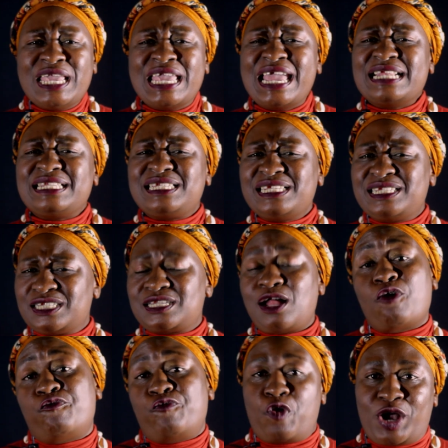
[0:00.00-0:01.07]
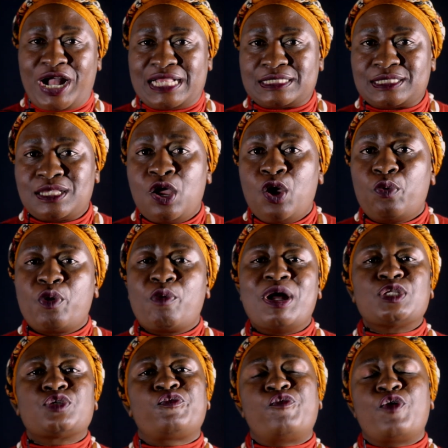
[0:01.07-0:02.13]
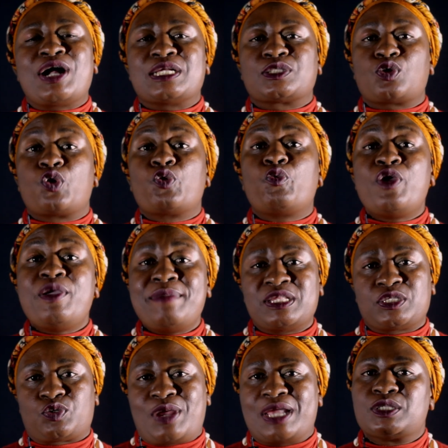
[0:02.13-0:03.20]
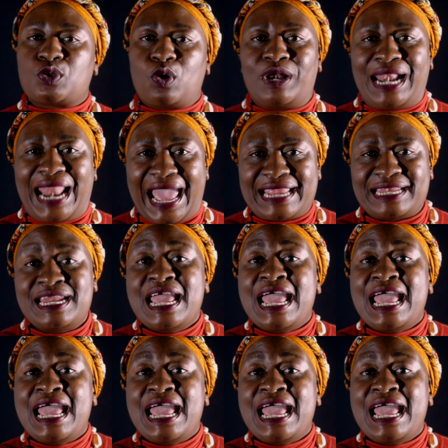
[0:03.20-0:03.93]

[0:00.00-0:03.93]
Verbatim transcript: a digital focus we want to focus on women's rights online